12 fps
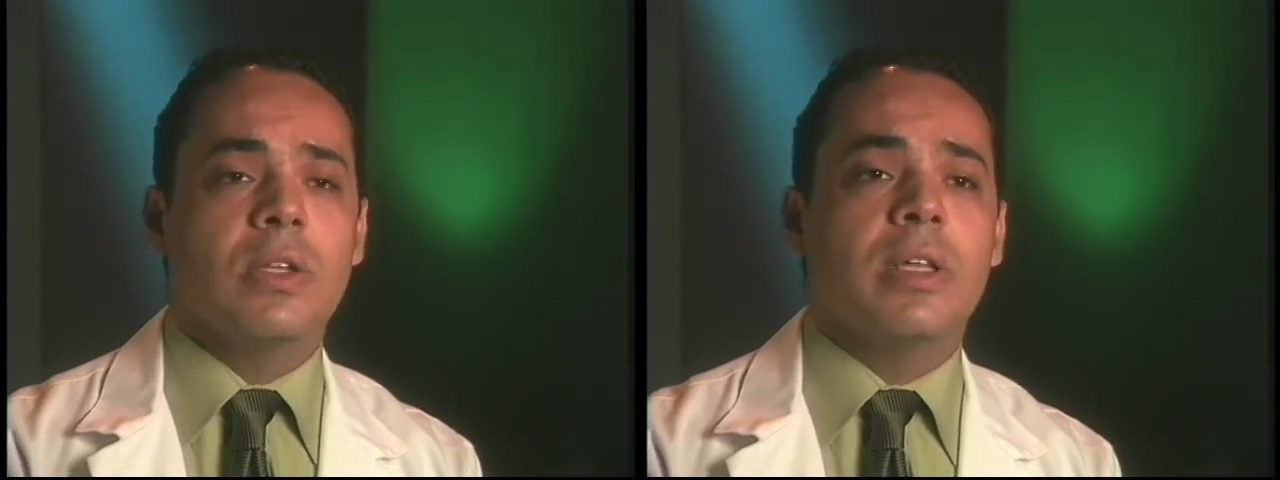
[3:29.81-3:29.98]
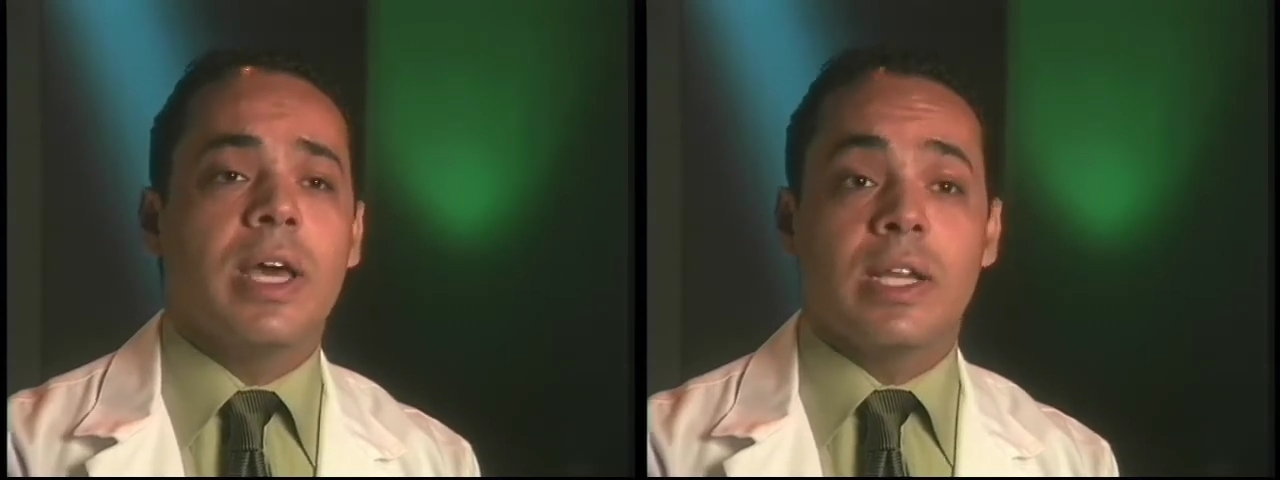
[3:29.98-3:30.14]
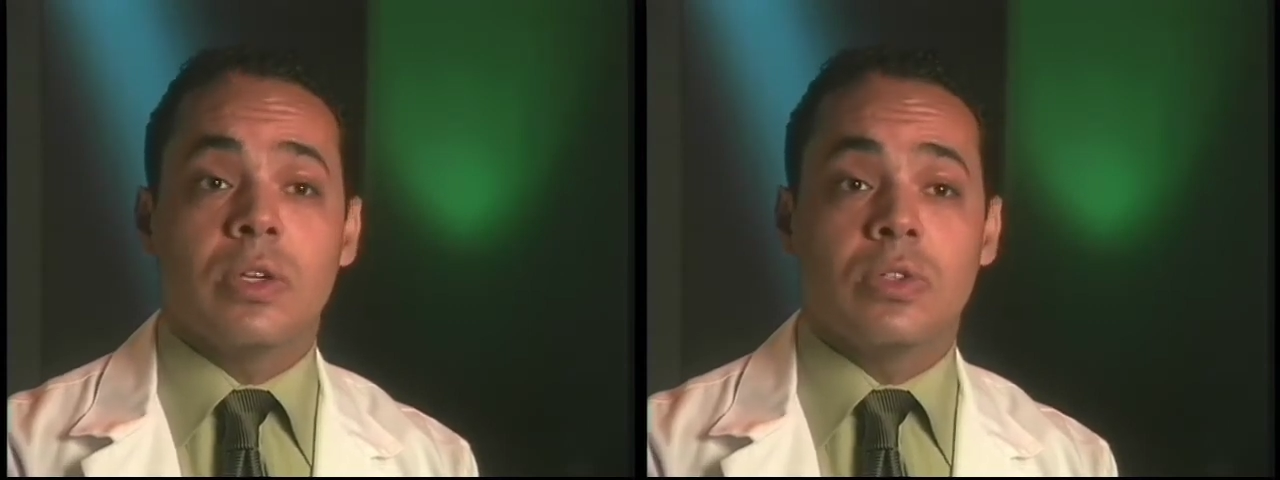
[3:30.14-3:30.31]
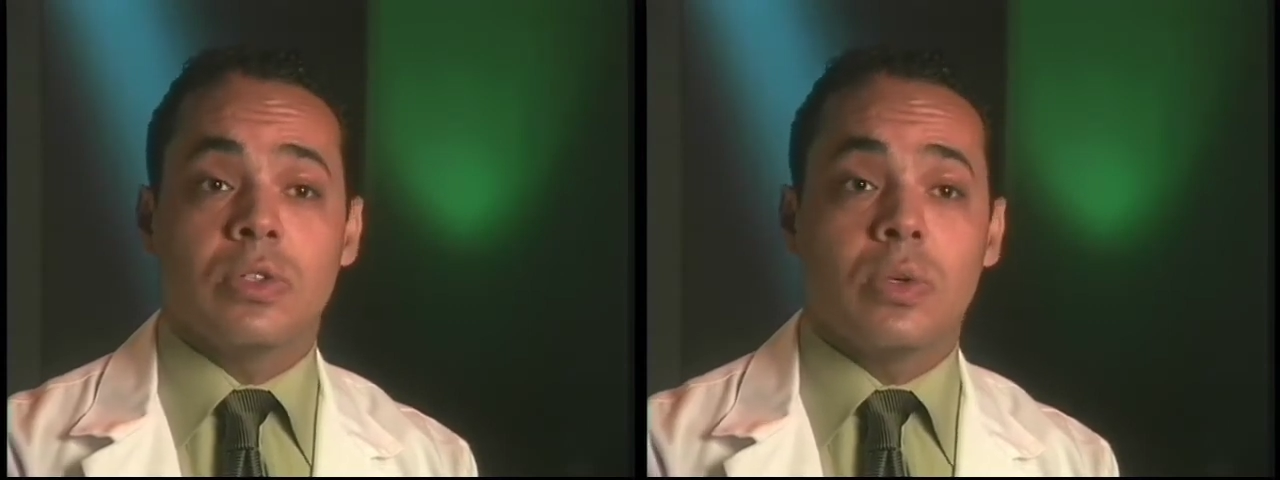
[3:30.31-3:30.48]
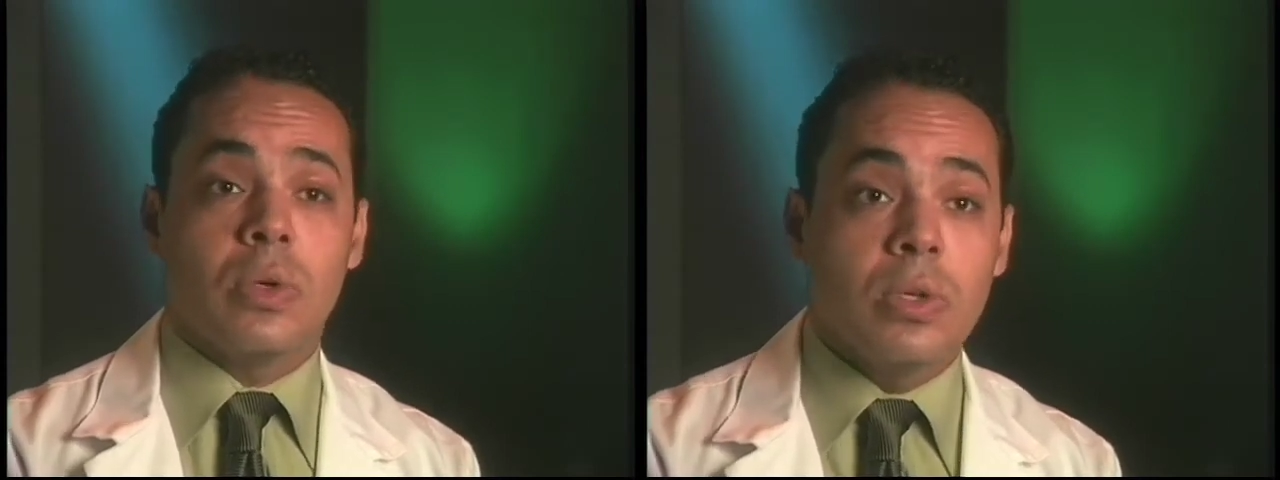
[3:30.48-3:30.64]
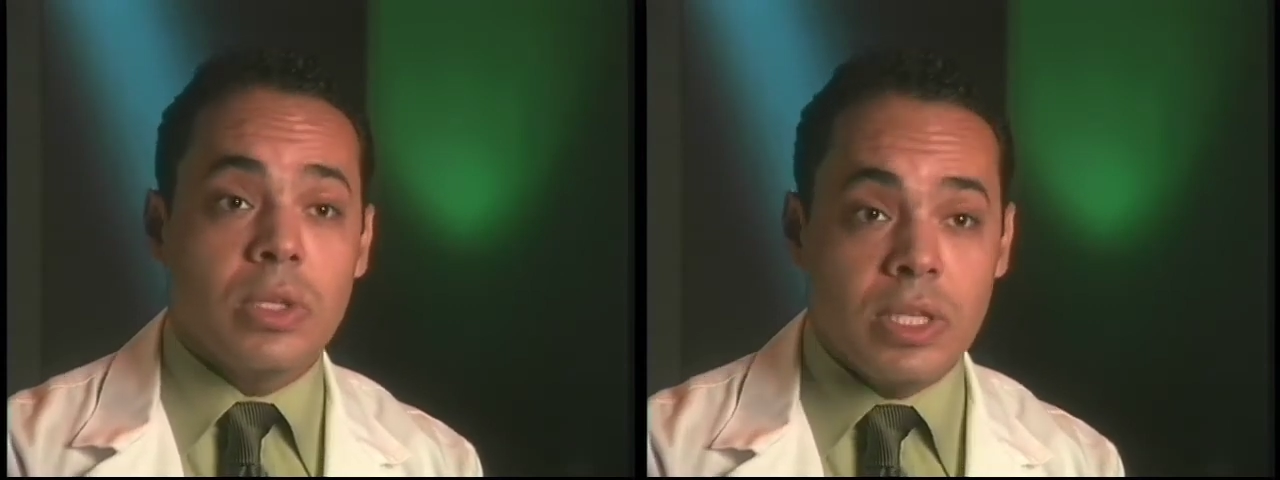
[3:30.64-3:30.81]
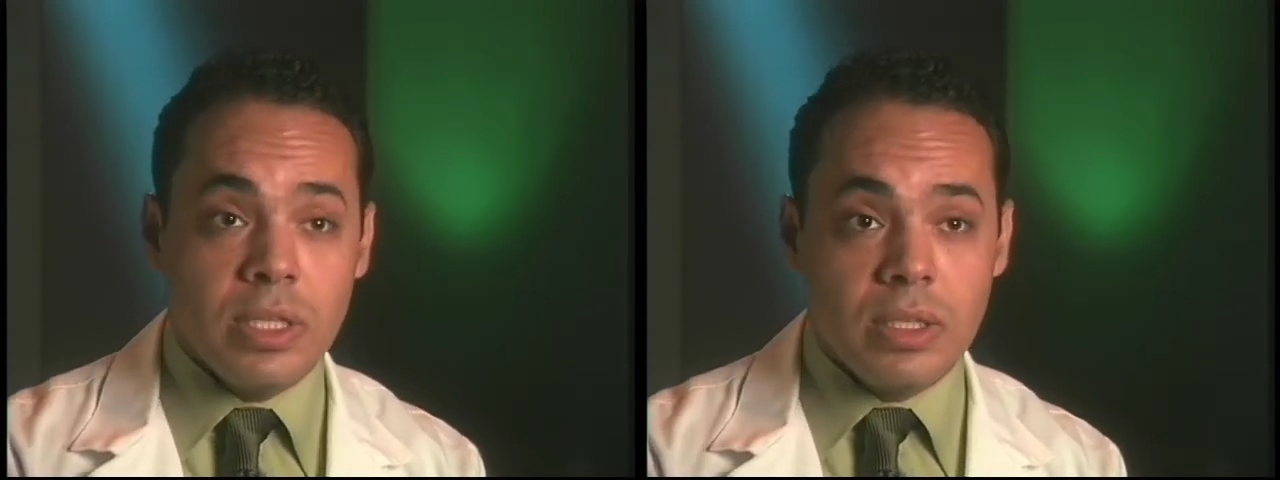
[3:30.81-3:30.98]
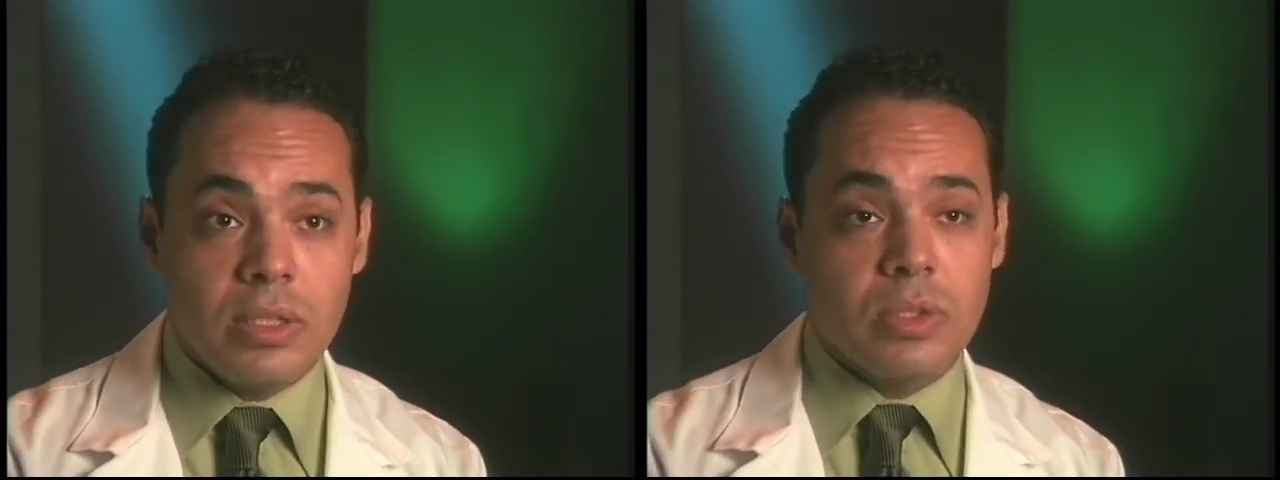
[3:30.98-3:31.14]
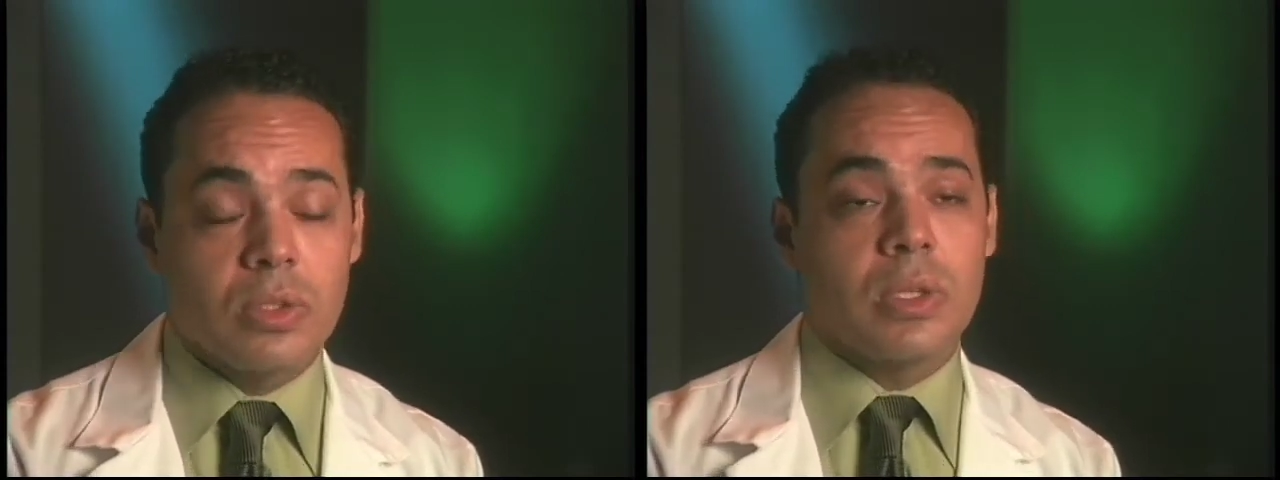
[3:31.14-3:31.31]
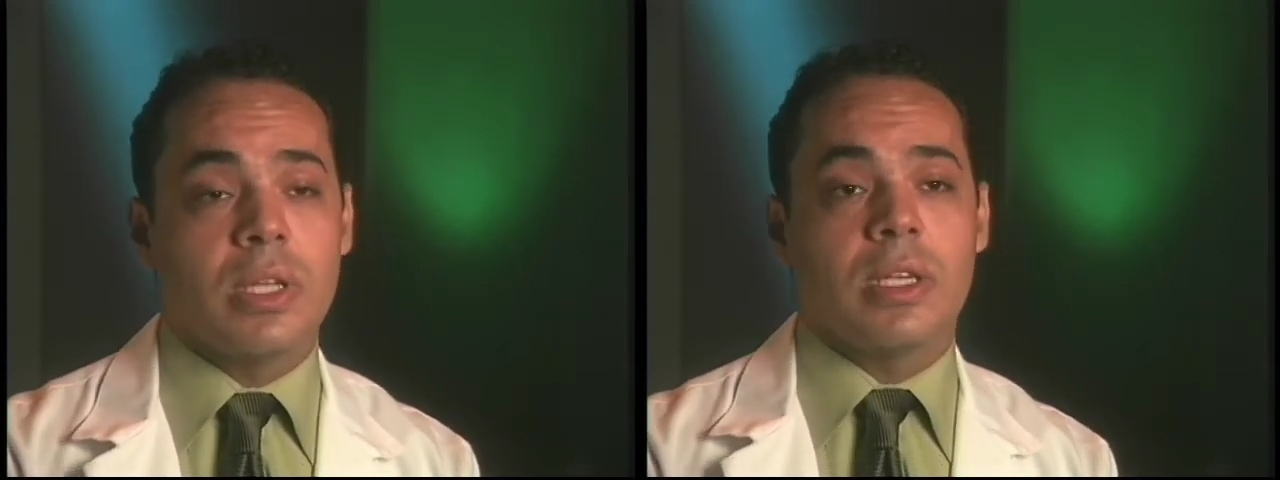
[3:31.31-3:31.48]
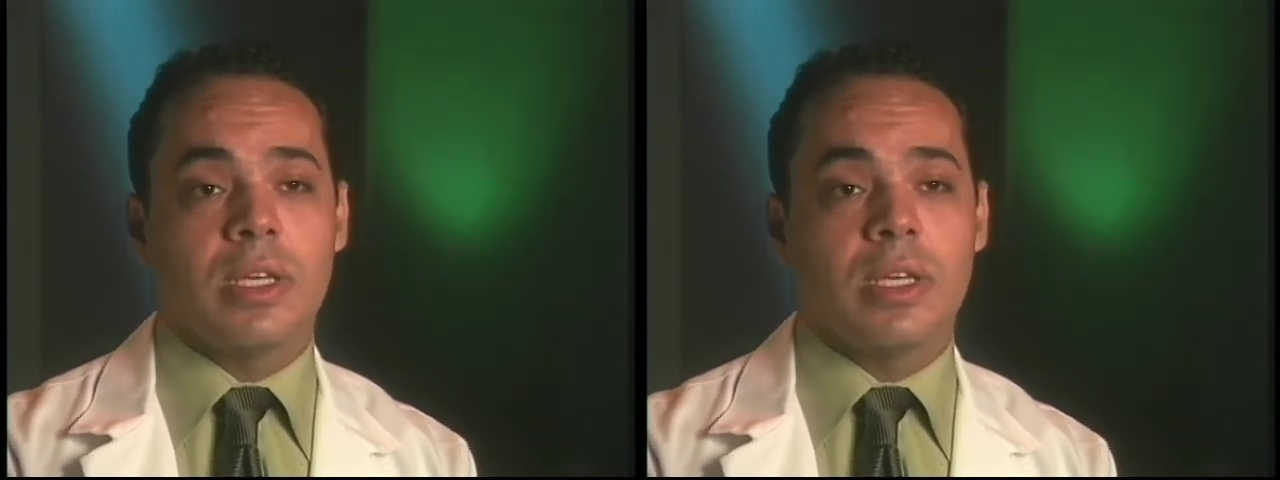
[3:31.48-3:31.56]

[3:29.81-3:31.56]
diagnose it early so that,